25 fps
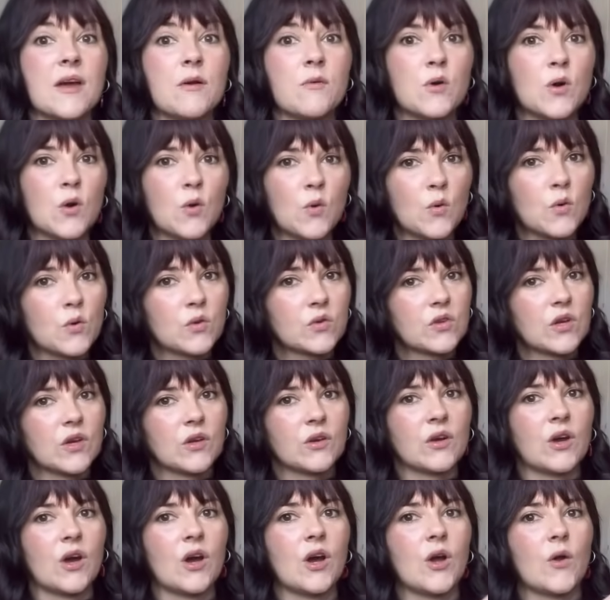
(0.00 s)
will also
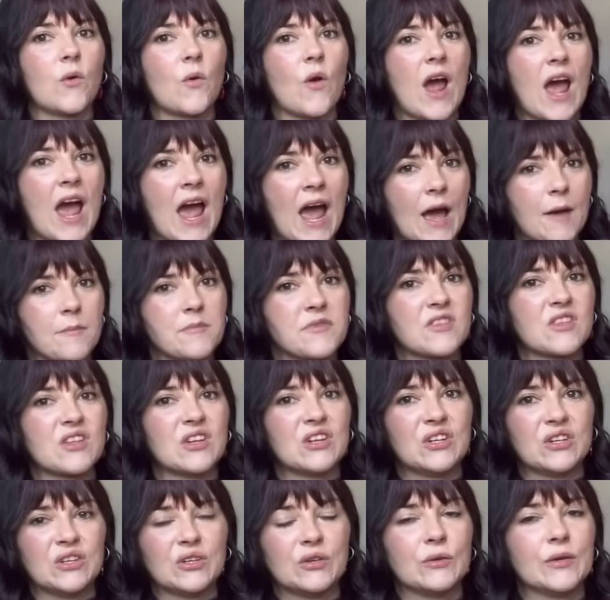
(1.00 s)
go
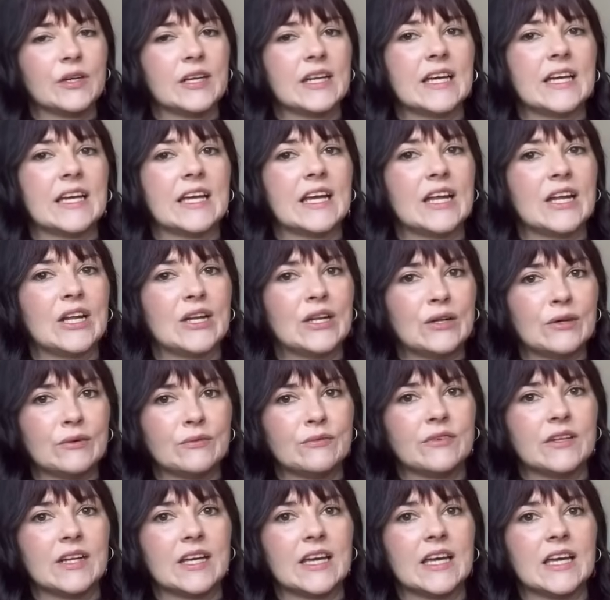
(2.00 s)
absolutely
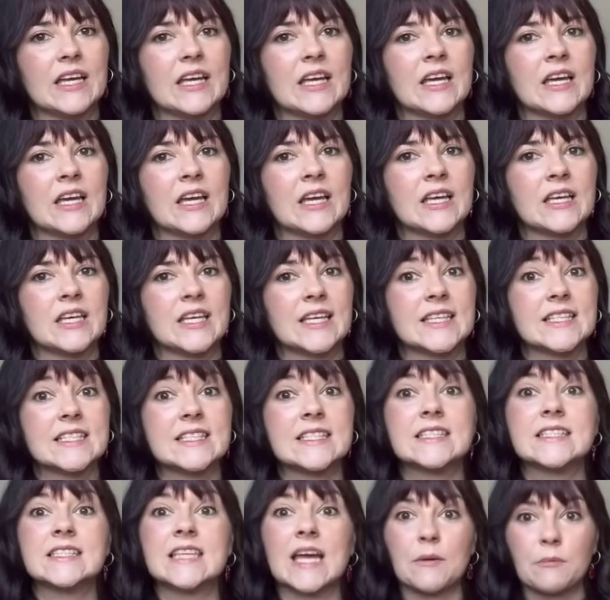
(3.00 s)
lovely
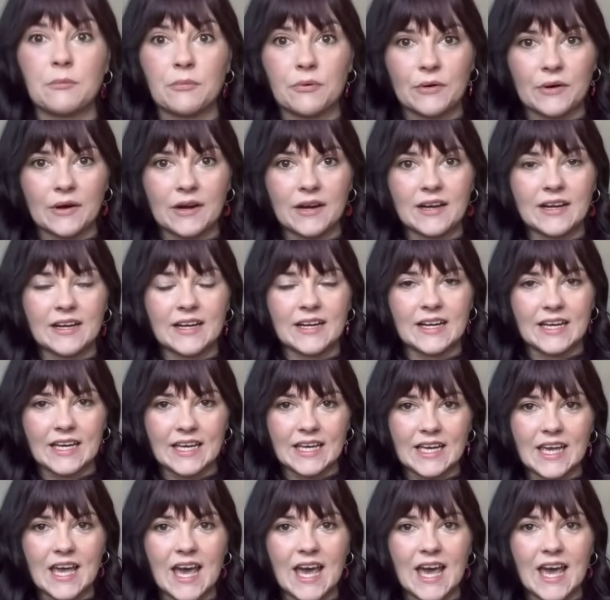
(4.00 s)
separately